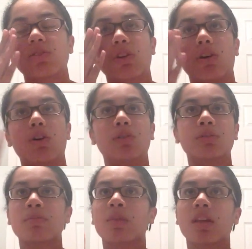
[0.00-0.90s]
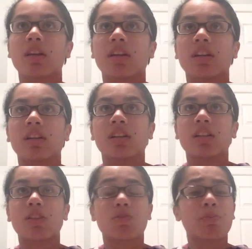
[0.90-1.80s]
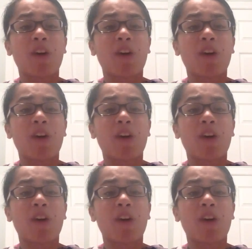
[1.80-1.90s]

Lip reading: So that's,